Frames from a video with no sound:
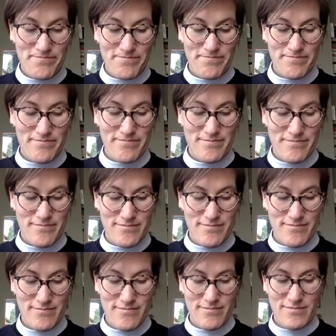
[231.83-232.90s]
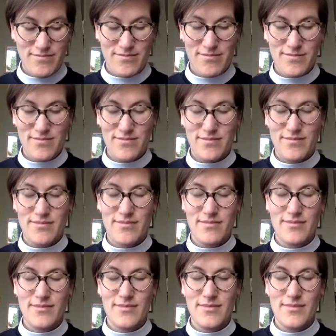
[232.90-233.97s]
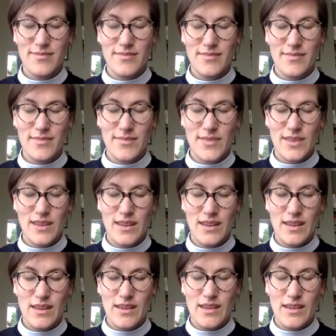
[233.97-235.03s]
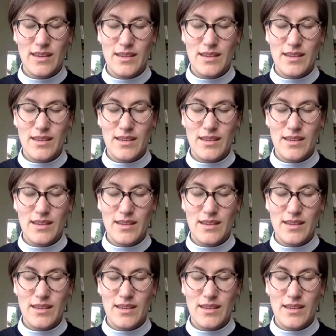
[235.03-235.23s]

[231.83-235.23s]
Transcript: Nothing is said.